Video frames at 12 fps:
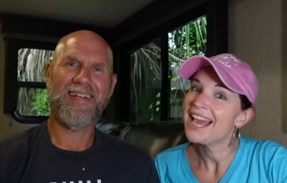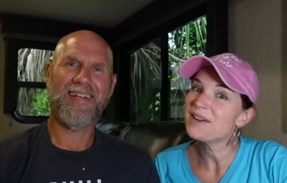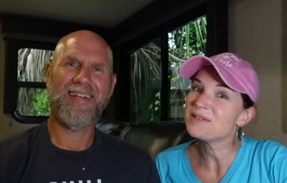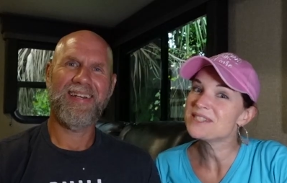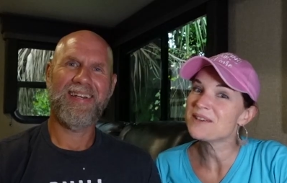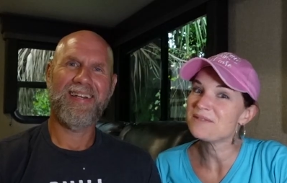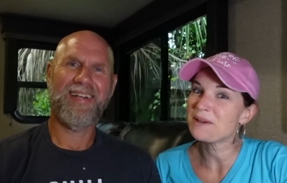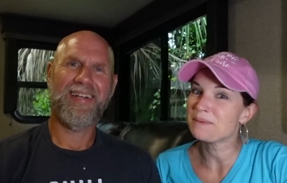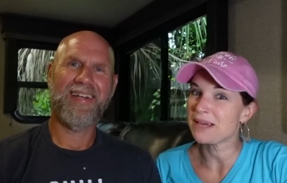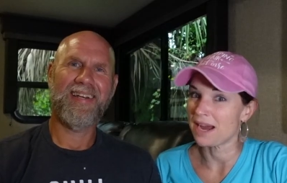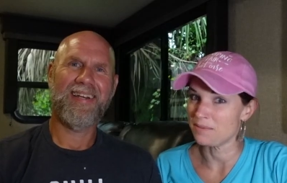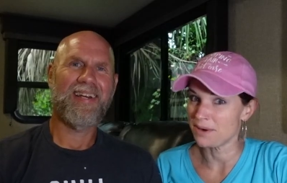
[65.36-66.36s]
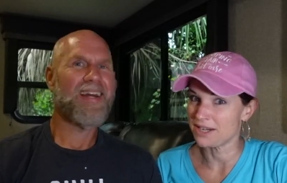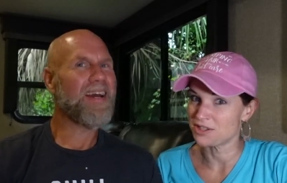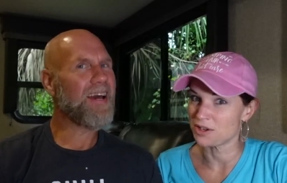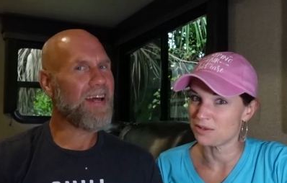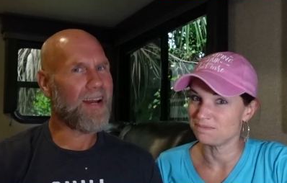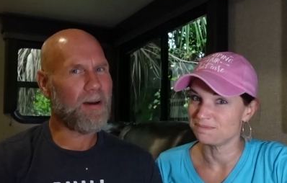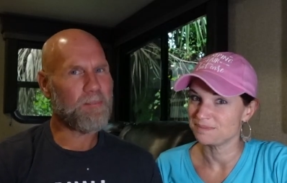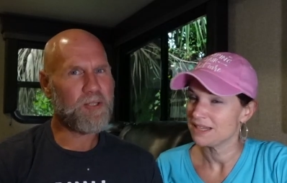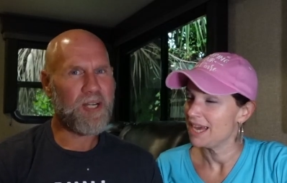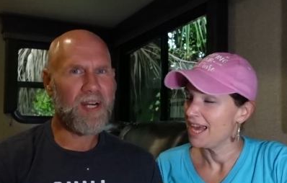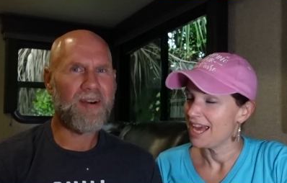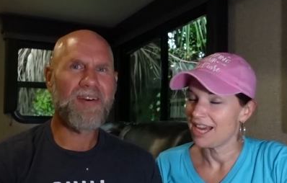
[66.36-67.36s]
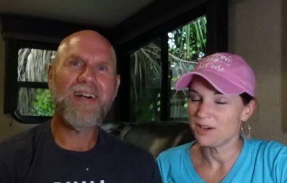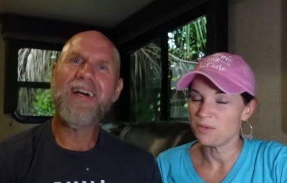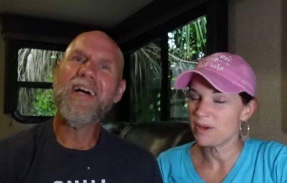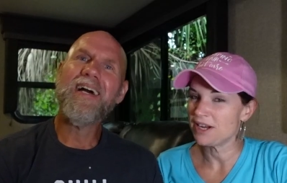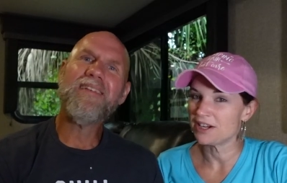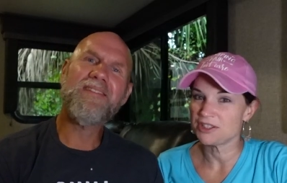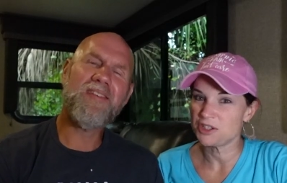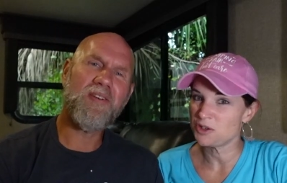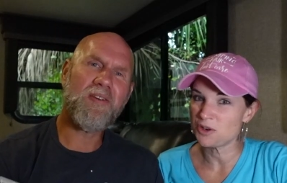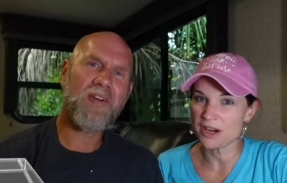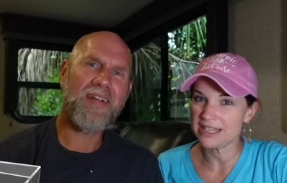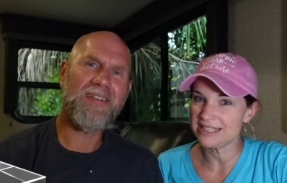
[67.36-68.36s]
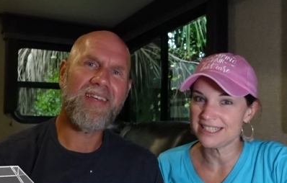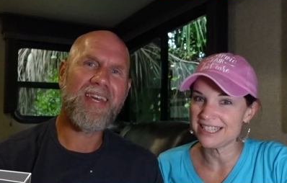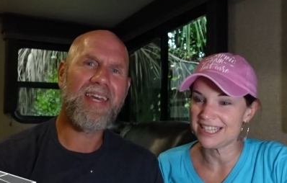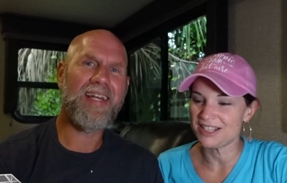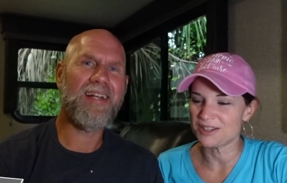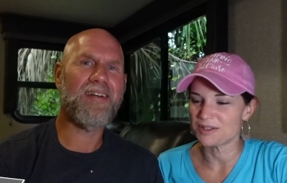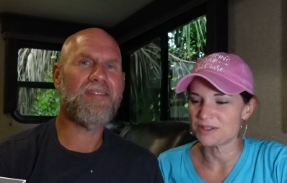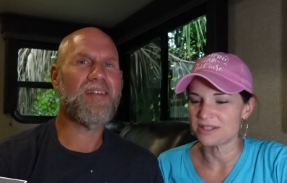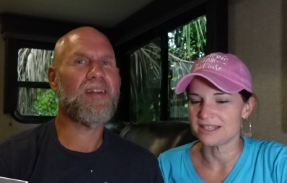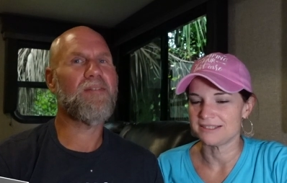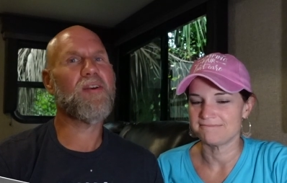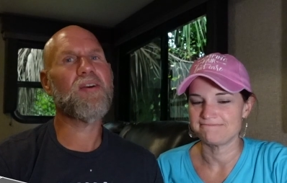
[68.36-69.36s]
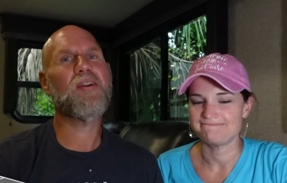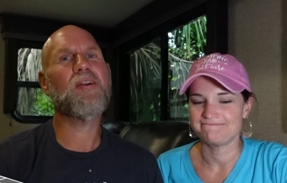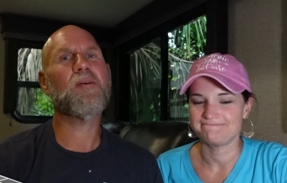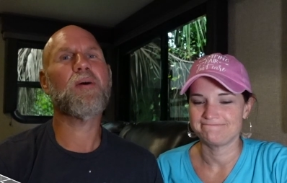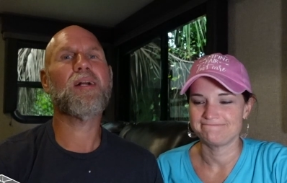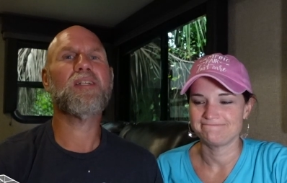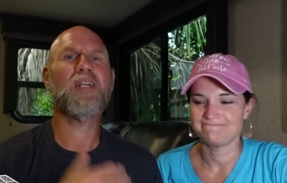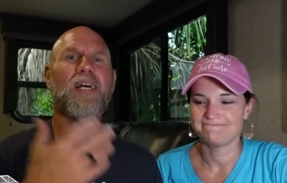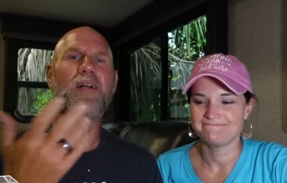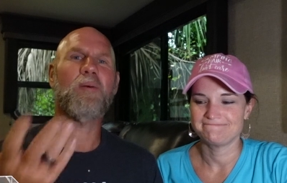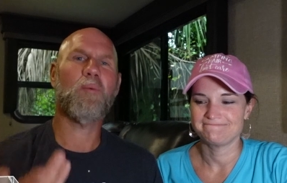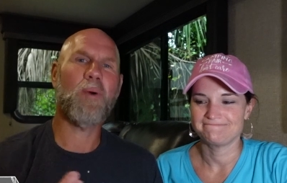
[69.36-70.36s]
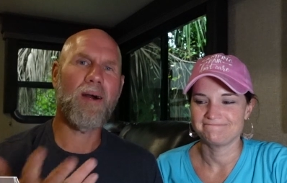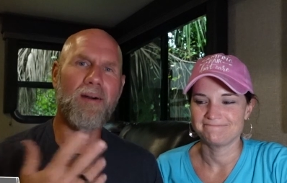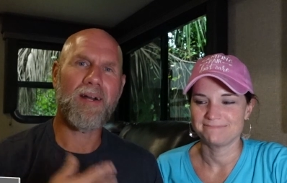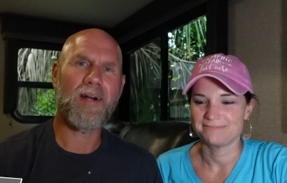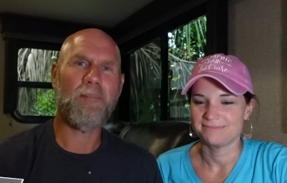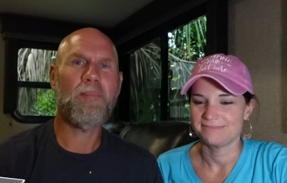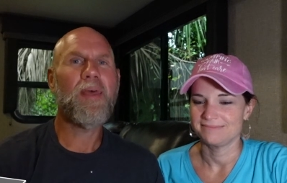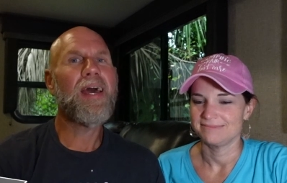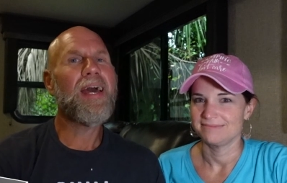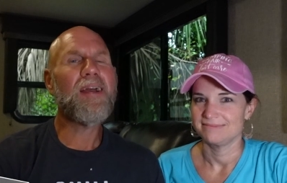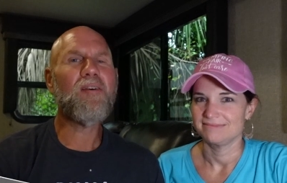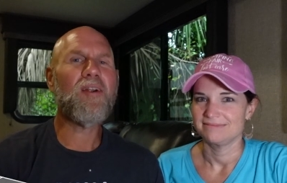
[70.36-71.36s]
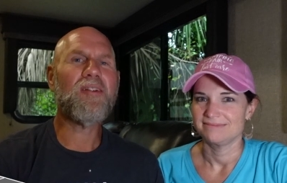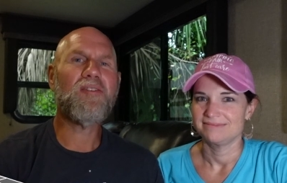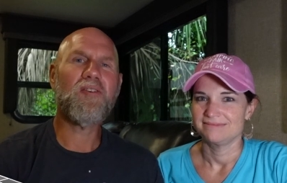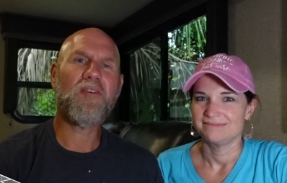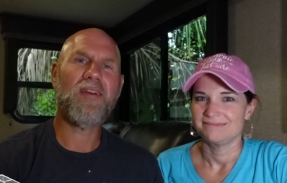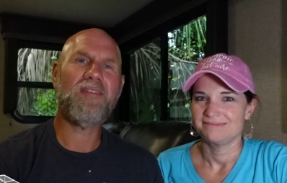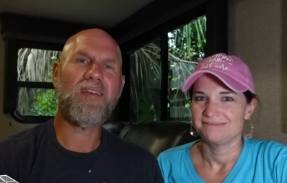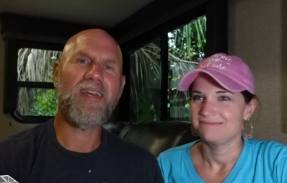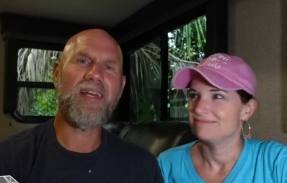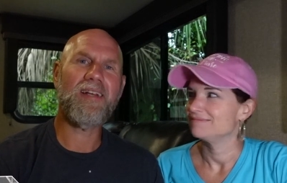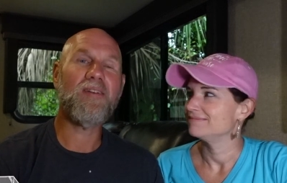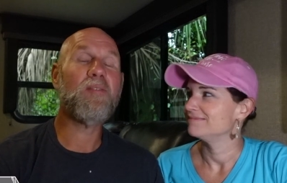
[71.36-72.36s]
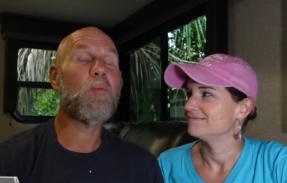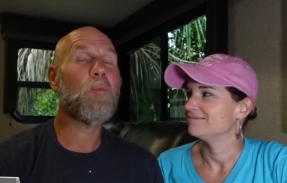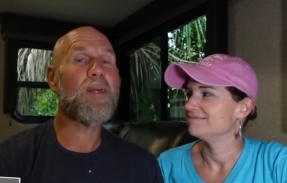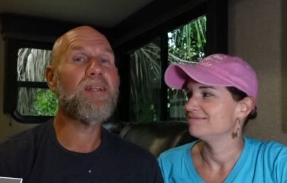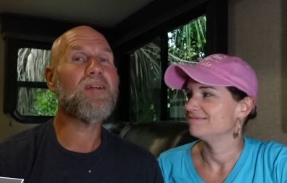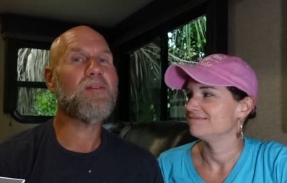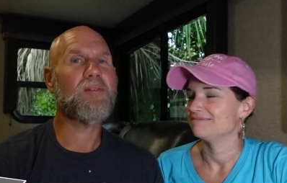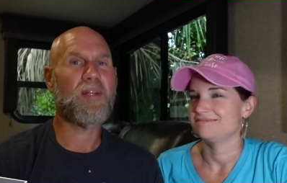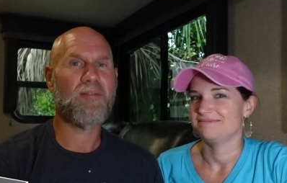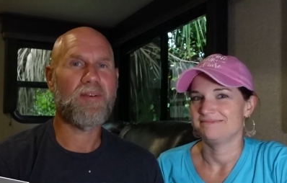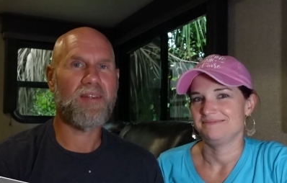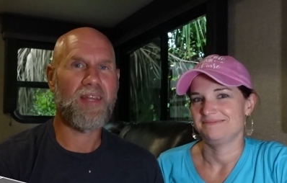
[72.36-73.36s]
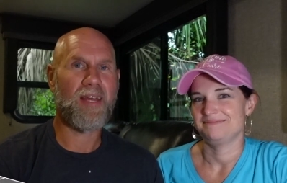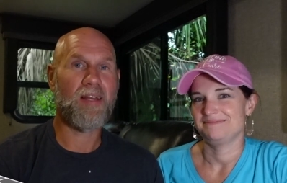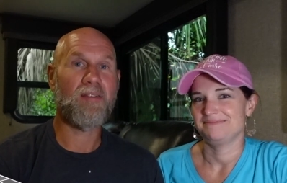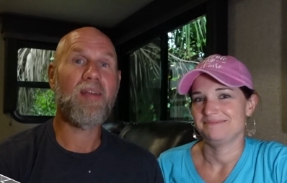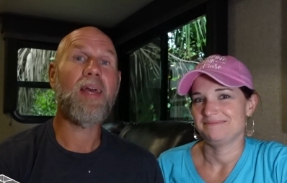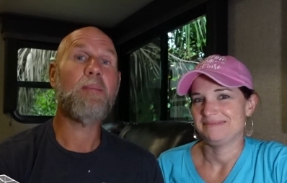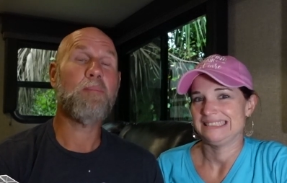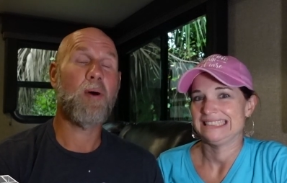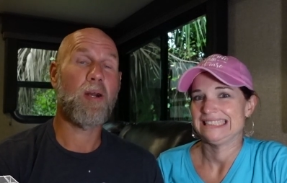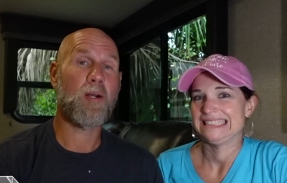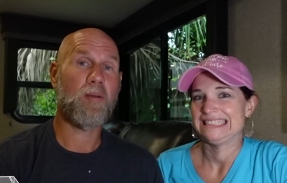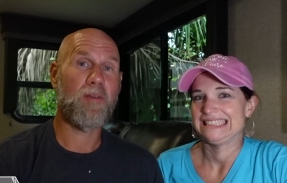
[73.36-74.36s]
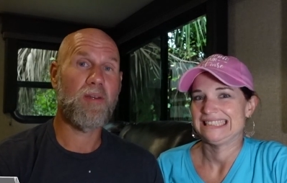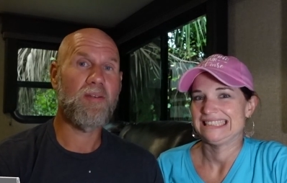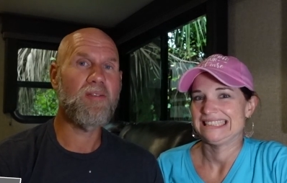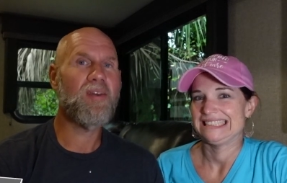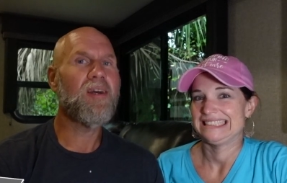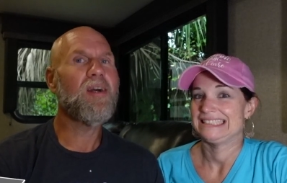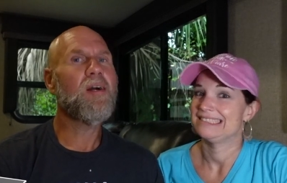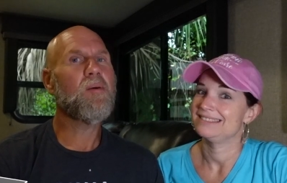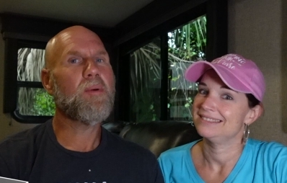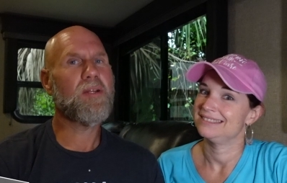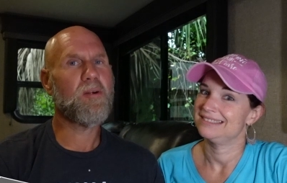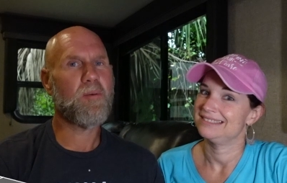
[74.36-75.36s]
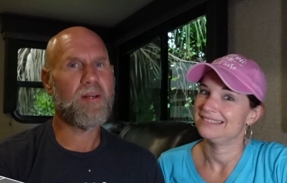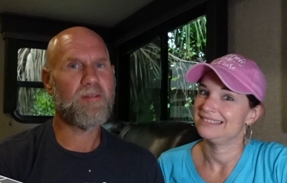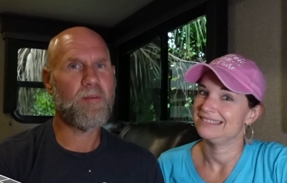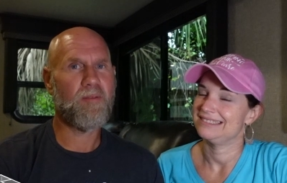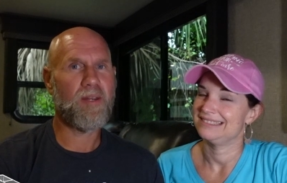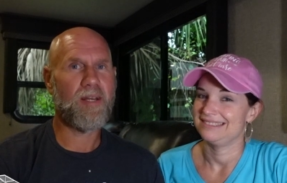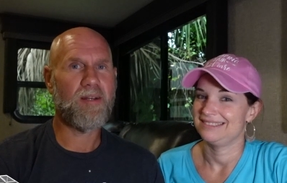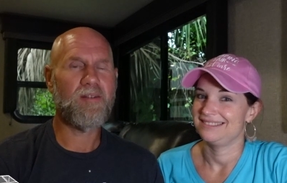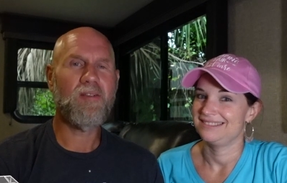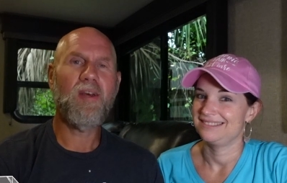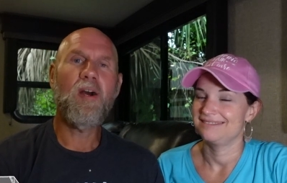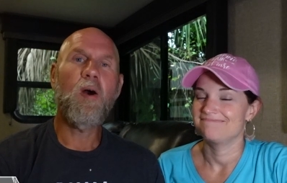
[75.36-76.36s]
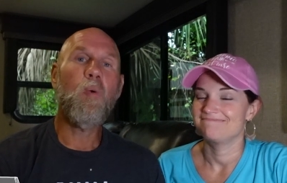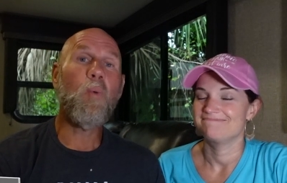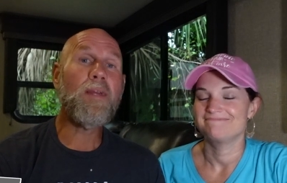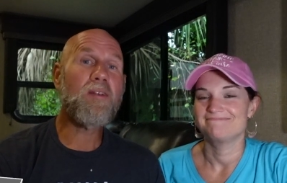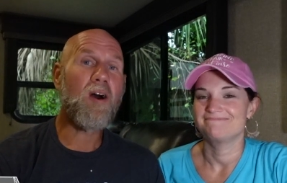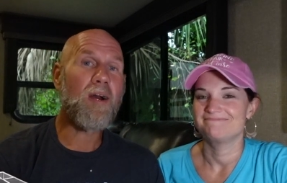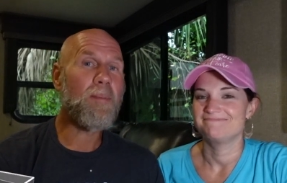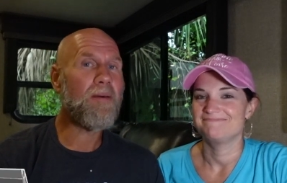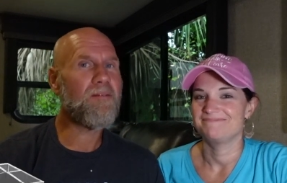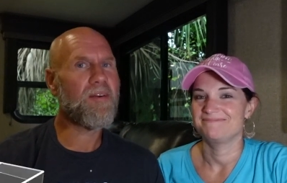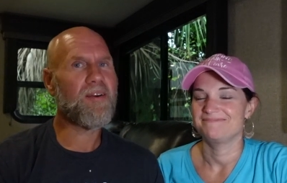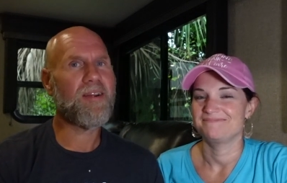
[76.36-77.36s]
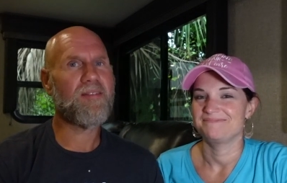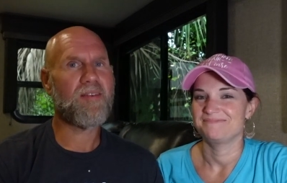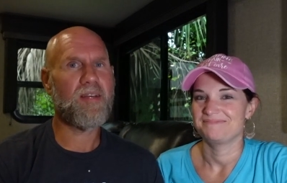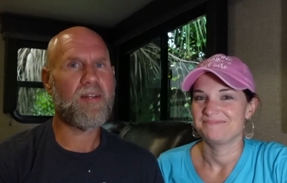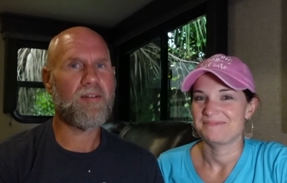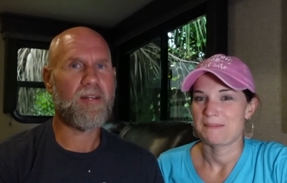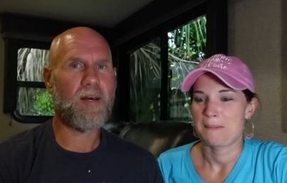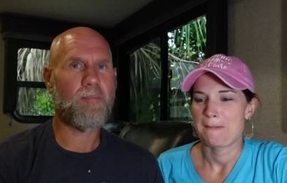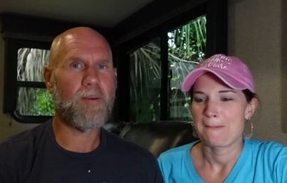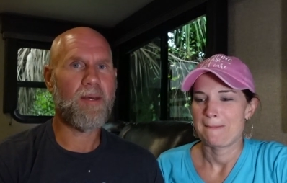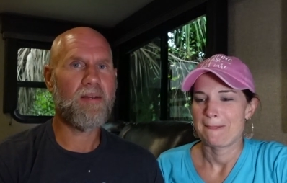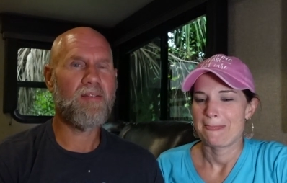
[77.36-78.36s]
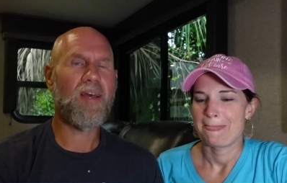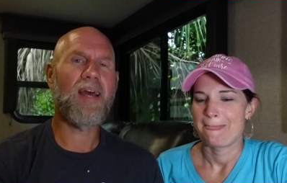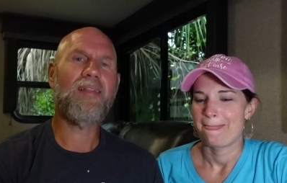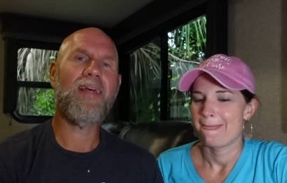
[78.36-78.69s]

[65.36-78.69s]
Speaker 1: Hey, what's up, family? I'm Rachel.
Speaker 2: And I'm Joe. And we are Two Crazy Ketos. And if you're new to our channel, welcome. Here on Two Crazy Ketos, we do different things, like product reviews, we do recipe videos, we talk about various keto topics, and